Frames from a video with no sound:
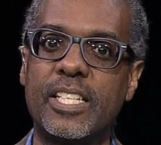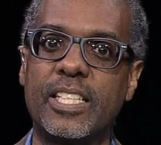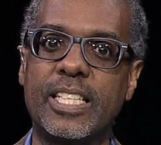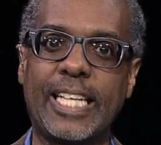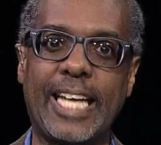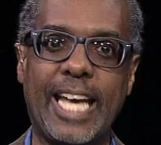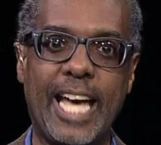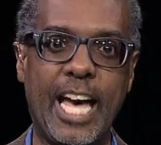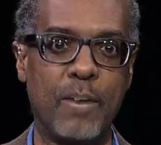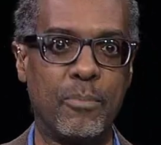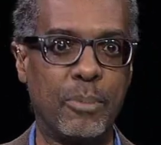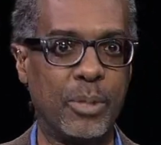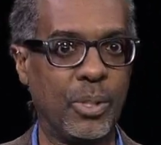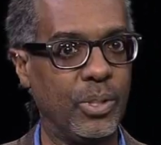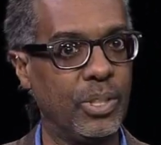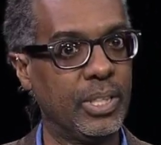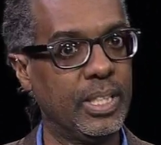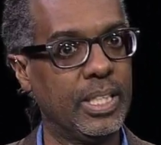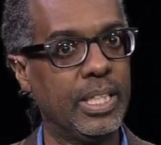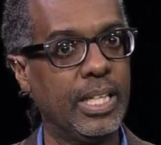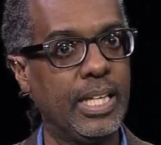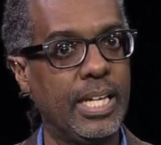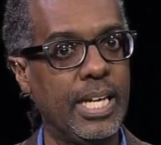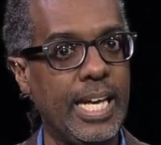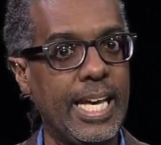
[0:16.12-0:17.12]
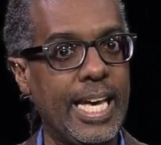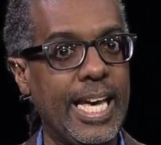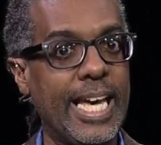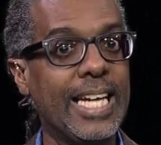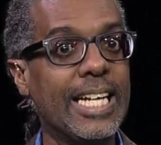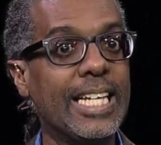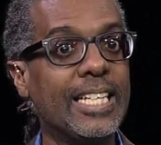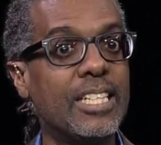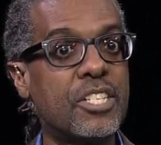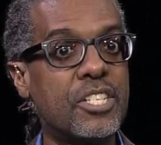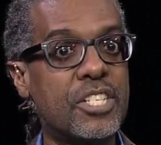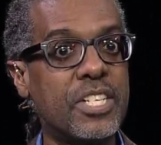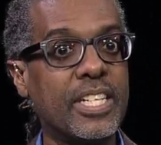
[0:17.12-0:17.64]
to the Capitol. And
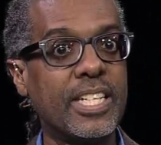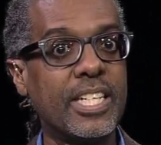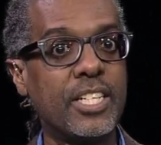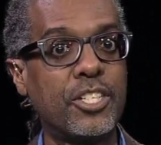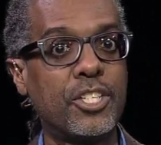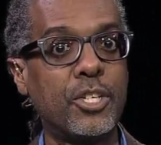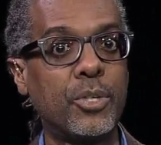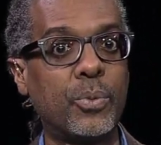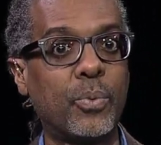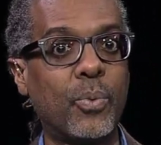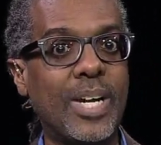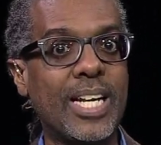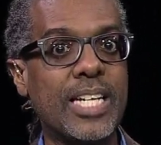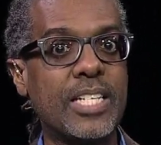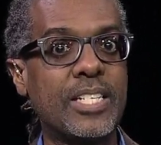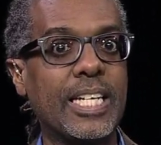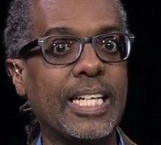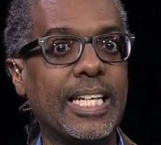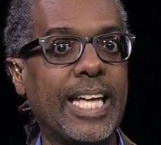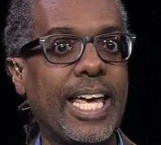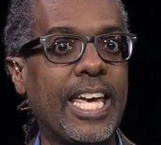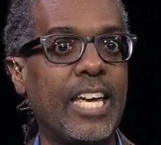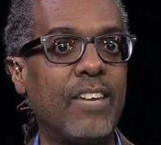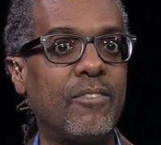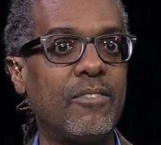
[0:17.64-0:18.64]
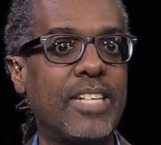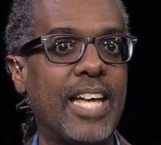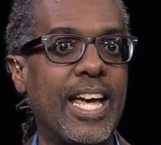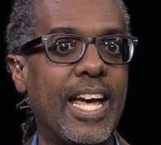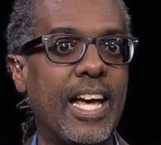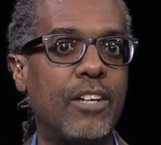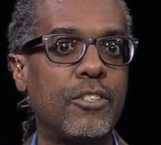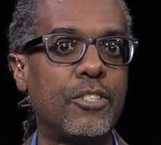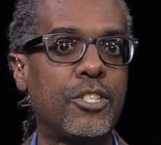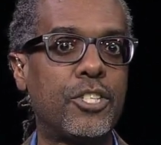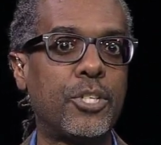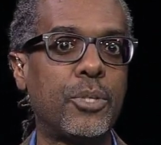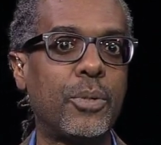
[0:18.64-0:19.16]
in the CD2 race, it came
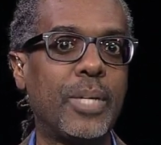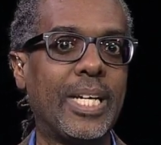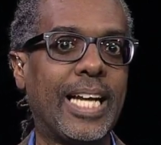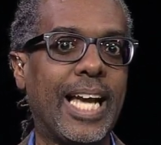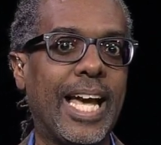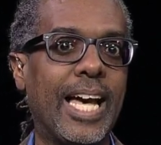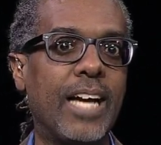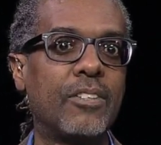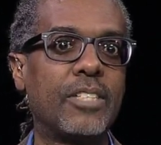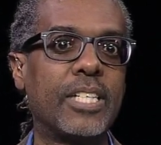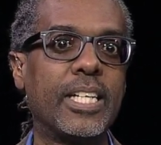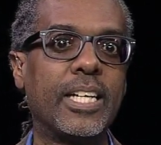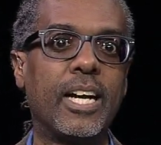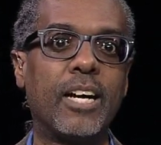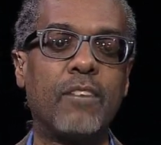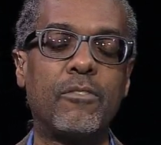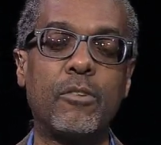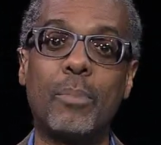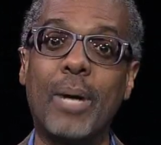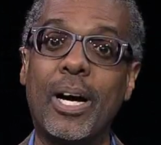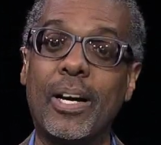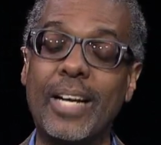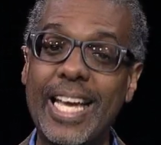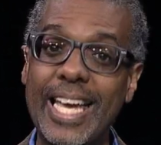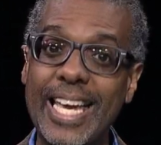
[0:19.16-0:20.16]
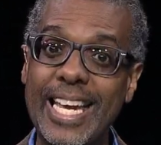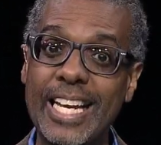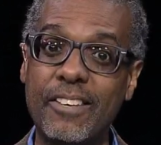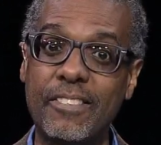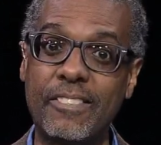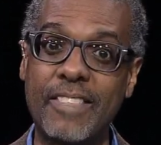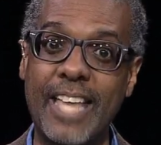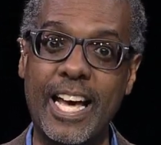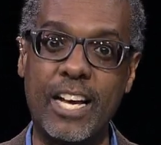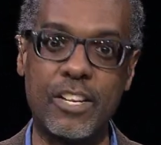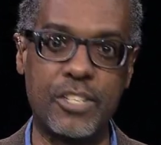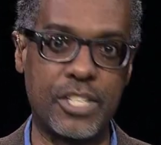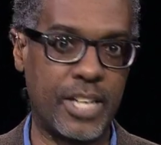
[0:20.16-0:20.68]
down to a counting of about
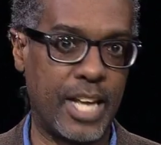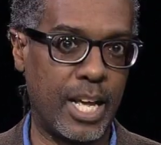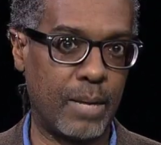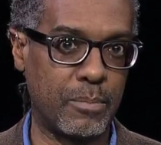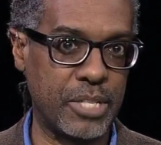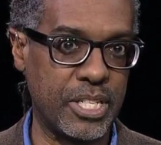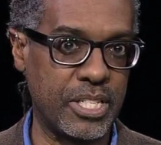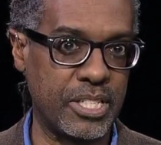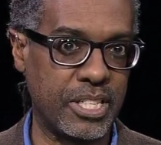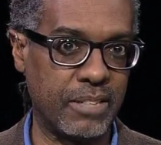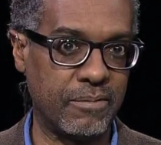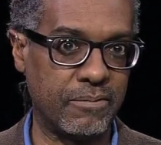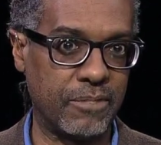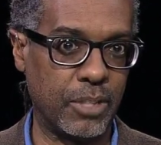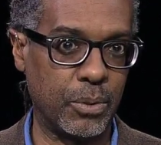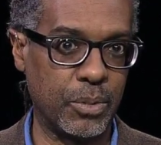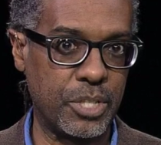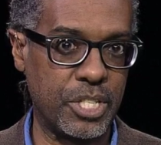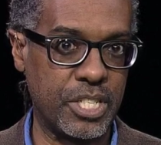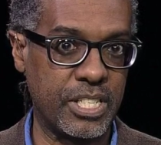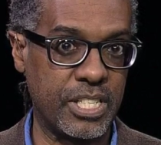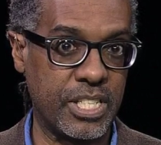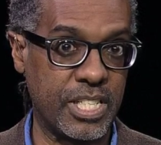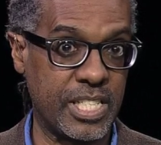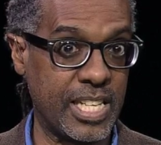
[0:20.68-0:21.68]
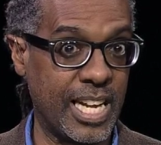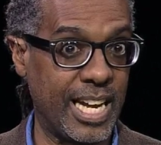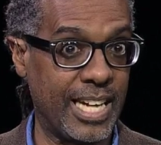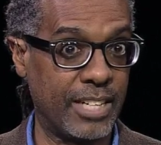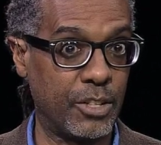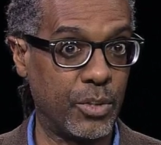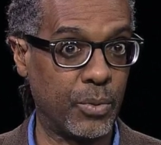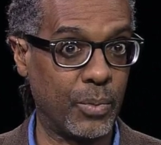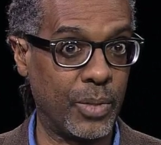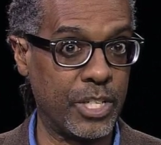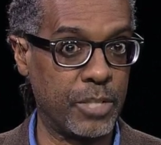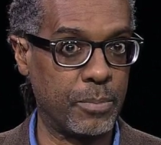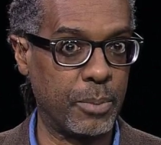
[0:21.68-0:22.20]
8,000 absentee votes to decide
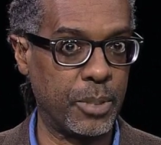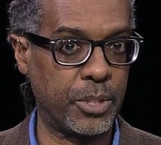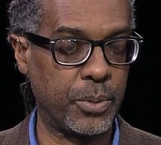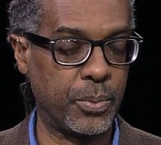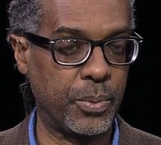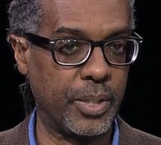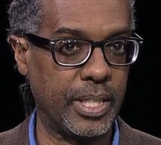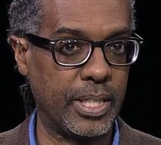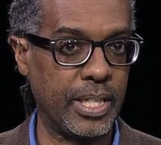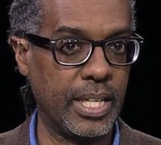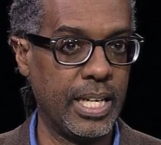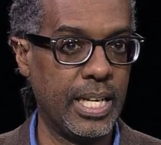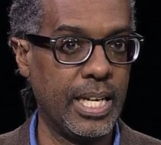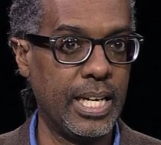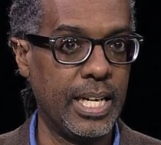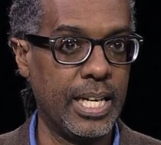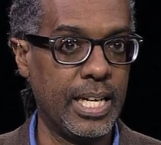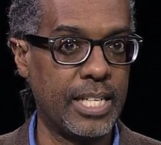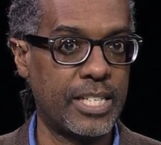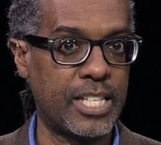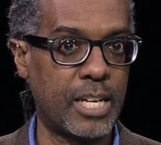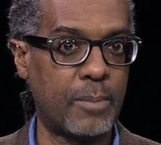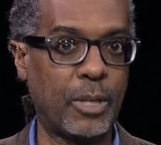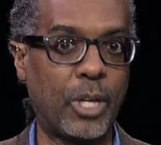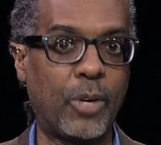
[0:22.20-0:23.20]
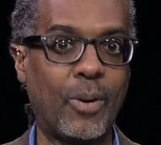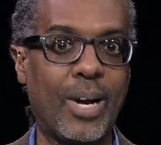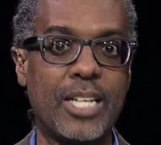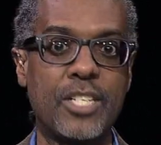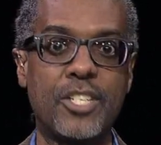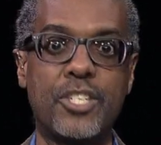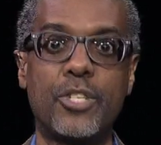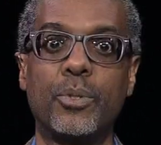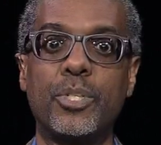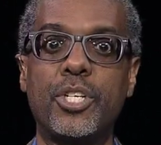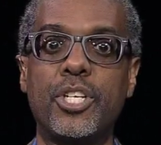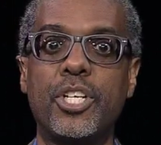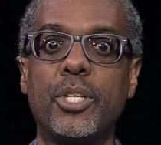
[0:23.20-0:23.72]
the race between Democrat
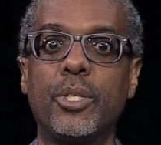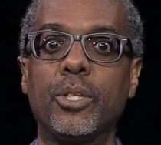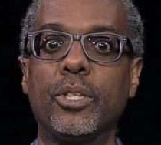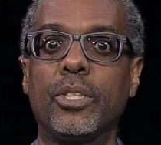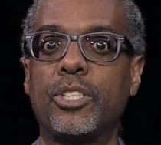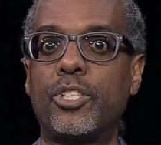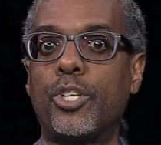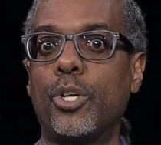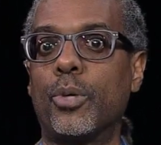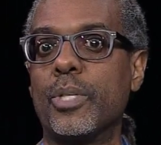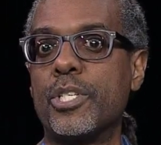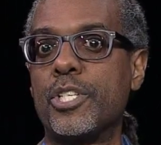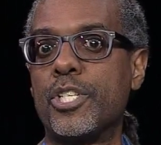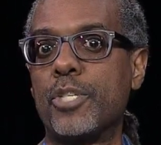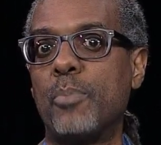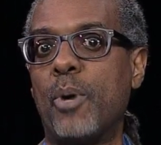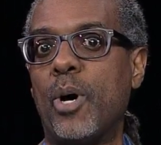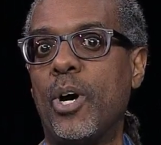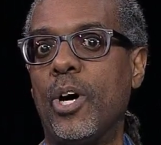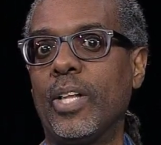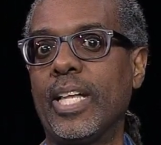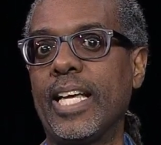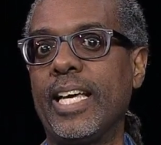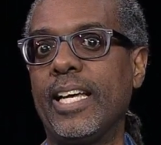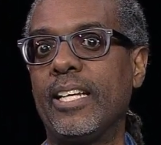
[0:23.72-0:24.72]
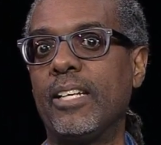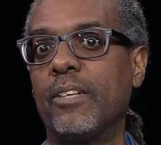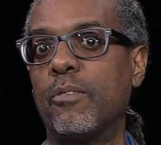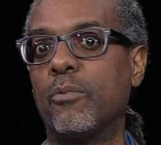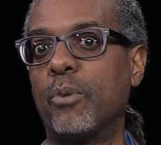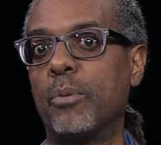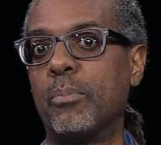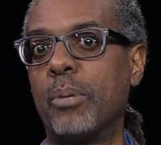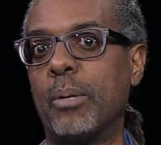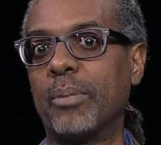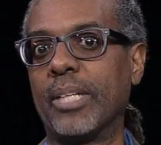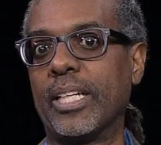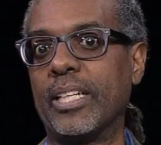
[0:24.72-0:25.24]
Xochitl Torres Small and
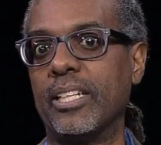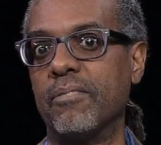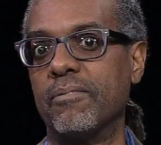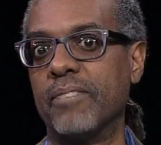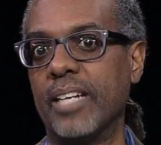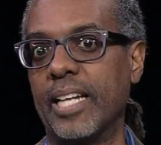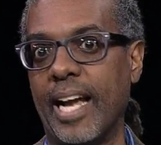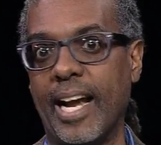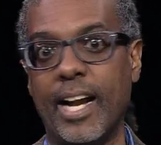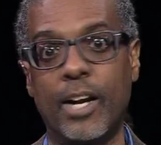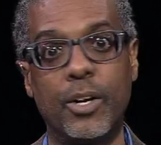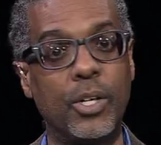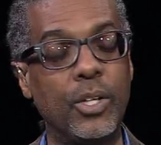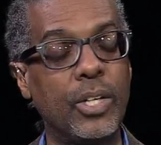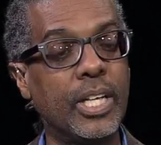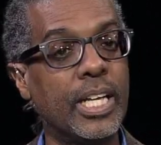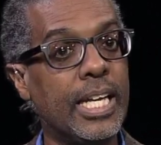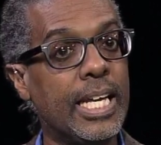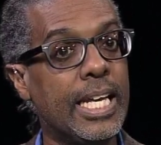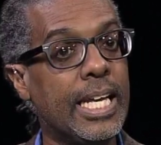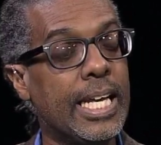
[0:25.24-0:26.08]
Republican Yvette Harrell.